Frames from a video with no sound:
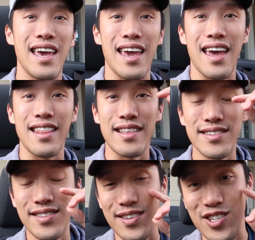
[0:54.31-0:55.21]
And
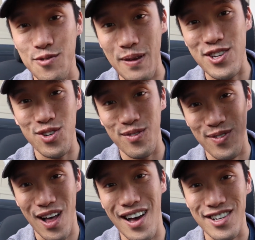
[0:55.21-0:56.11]
this is a special
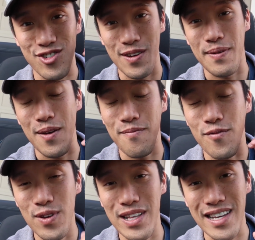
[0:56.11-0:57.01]
vlog trip.
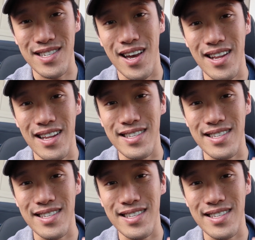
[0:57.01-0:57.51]
I'm really excited.